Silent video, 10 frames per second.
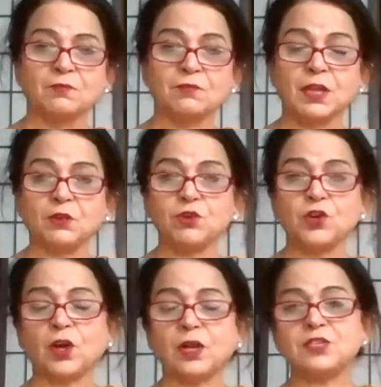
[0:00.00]
Without
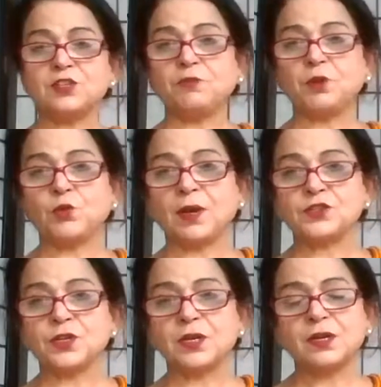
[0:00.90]
knowledge, if we do
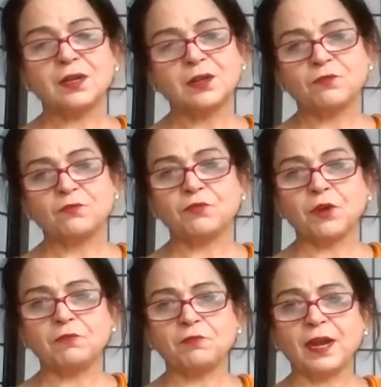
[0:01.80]
action, we
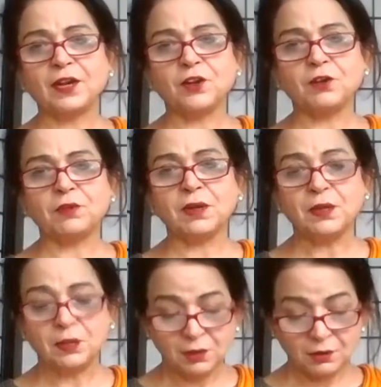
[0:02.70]
fall flat on our
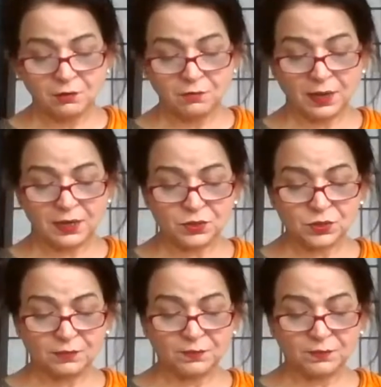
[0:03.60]
face.